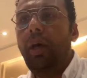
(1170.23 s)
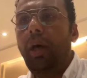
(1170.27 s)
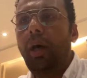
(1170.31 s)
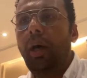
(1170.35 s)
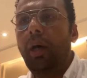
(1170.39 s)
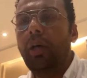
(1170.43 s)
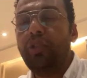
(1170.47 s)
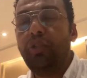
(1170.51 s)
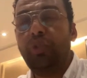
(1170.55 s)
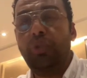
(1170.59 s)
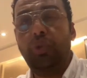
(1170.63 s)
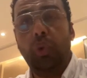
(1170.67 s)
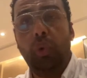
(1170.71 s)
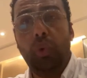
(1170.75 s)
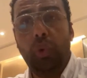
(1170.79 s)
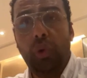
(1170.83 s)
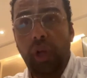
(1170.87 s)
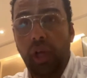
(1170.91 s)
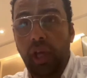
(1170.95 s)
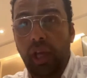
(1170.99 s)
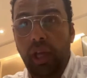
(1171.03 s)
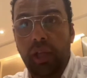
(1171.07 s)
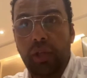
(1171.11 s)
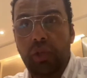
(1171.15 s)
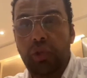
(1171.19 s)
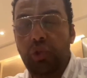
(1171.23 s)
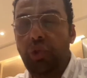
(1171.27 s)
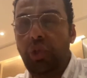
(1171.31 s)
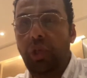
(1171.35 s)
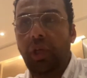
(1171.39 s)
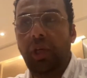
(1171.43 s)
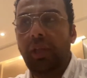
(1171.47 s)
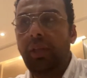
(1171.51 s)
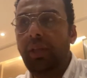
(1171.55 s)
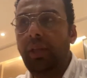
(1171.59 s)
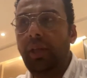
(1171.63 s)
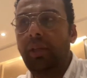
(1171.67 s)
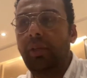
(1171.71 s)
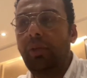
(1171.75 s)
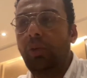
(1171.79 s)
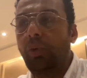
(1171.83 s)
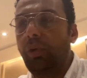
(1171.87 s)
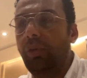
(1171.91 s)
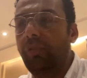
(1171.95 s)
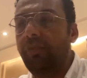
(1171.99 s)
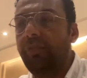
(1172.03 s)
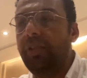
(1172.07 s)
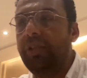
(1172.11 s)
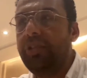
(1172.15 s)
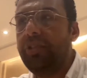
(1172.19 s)
storage and
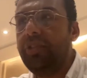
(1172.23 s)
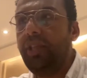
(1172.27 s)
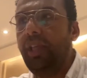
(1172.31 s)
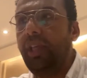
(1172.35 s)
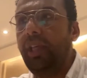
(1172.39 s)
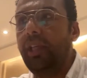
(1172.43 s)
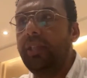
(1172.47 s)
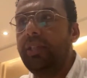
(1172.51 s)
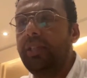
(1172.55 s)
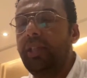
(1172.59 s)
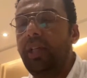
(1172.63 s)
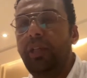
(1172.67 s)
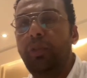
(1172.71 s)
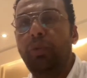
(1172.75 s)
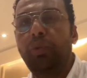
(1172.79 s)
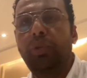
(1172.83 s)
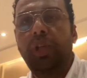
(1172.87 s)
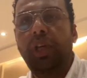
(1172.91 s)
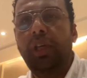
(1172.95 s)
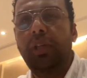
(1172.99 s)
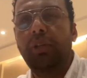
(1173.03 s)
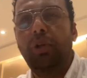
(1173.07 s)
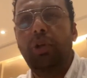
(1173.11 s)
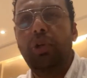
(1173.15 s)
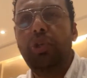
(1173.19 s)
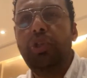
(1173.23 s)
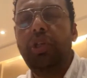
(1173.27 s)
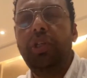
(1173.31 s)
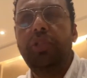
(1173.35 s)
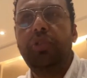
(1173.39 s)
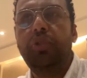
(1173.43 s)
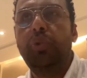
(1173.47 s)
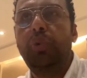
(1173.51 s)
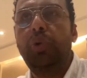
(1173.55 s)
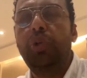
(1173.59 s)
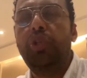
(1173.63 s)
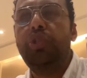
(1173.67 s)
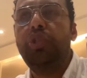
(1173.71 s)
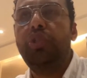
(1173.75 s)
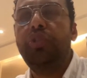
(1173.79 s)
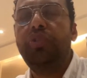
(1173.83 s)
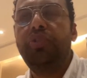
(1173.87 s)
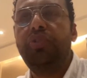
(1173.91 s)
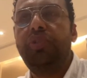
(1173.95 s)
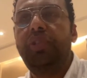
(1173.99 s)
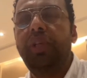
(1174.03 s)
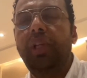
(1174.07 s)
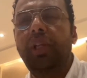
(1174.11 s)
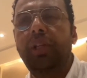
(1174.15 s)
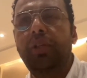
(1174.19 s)
all of these things, and new technologies, which is
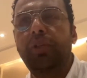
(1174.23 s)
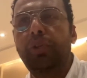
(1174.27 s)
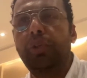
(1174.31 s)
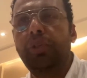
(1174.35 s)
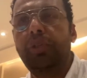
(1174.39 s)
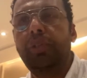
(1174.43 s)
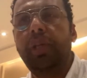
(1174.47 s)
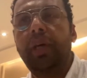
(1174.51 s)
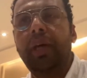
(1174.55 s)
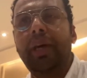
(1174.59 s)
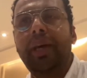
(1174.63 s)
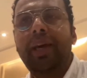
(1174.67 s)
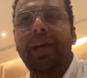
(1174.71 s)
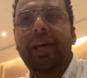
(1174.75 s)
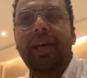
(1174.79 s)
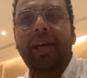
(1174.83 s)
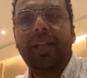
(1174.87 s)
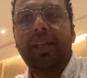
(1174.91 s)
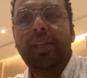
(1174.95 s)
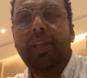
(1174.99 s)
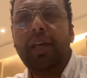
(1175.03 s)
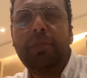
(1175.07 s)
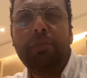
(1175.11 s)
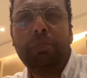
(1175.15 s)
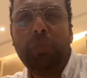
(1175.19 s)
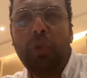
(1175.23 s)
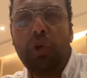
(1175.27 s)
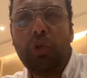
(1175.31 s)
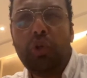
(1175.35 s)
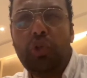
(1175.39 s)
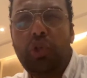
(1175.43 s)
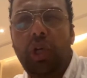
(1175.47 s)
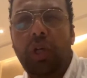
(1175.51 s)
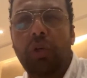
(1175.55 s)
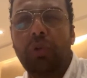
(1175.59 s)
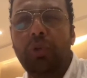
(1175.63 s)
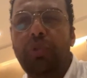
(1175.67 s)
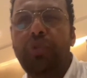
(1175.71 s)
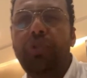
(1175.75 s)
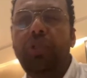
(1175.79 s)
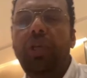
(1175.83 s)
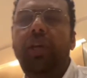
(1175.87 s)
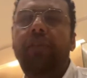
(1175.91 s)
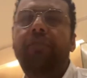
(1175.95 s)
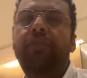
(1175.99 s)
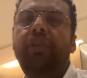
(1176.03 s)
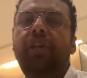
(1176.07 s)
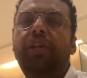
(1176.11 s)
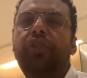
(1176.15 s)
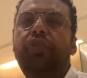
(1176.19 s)
still not that much, I would
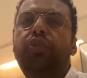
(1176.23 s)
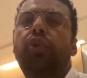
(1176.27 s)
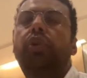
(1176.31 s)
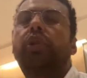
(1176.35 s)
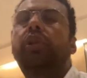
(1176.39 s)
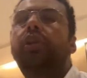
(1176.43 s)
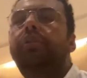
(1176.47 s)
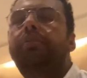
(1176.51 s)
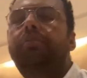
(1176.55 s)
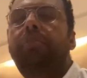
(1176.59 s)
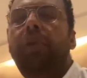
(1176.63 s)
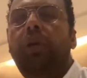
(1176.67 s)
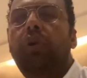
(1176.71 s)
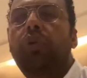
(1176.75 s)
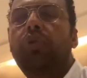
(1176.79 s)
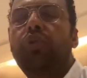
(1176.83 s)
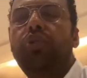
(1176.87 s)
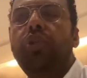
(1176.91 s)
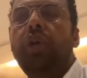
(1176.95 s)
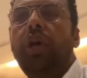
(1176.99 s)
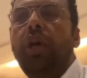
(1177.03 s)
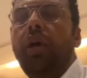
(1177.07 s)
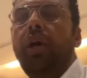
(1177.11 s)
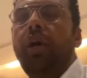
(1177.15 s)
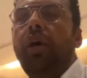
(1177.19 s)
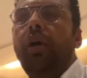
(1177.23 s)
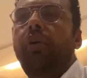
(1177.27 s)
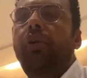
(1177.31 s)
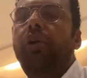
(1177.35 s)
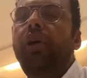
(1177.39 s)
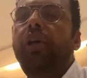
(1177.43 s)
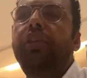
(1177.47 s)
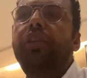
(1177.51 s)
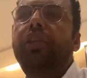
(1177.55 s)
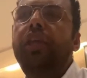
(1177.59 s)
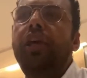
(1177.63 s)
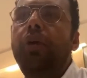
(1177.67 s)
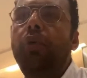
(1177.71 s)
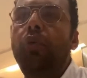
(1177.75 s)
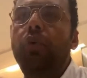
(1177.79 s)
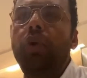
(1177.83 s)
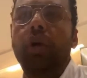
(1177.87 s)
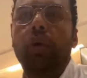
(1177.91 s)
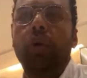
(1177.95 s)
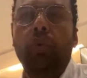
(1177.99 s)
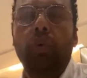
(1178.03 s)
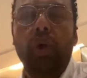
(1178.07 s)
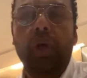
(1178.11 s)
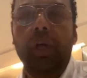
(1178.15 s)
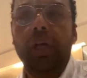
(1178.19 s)
say, very solid, because right now we
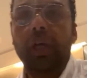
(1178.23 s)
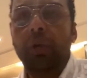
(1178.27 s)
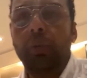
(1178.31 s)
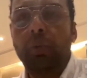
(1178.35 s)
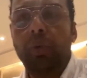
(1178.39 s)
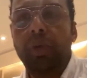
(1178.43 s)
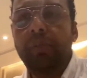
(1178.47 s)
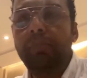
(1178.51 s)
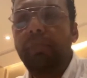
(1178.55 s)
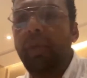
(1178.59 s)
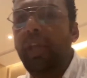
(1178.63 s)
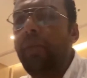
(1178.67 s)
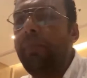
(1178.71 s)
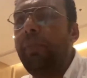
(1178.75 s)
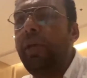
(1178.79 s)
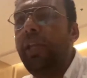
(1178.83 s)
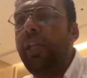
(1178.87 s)
are working with many